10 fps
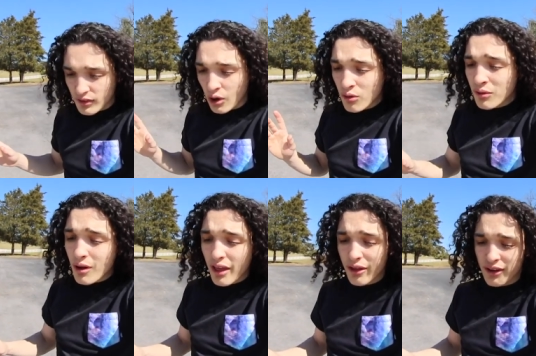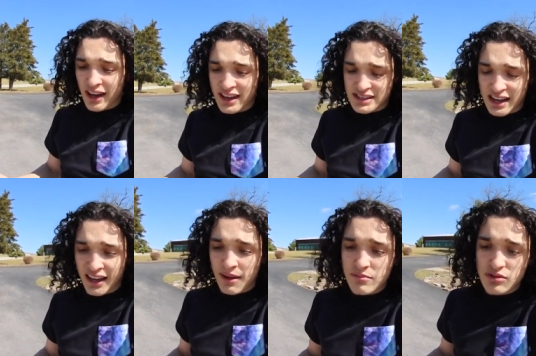Overall though, guys,
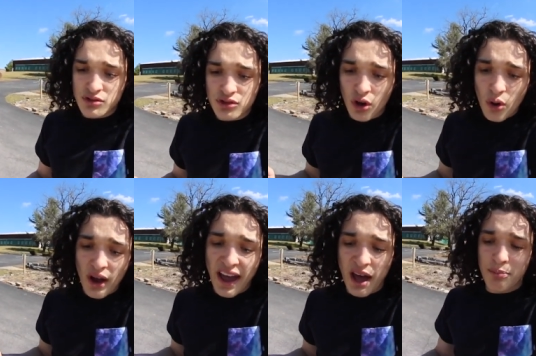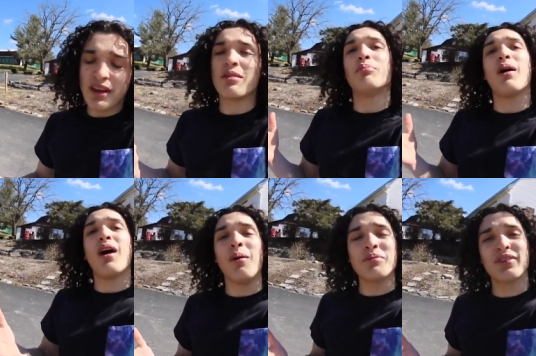I'm so happy and
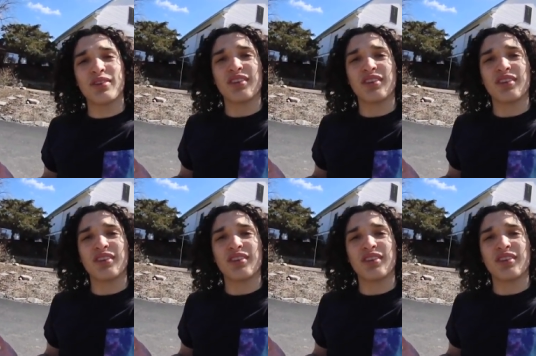pumped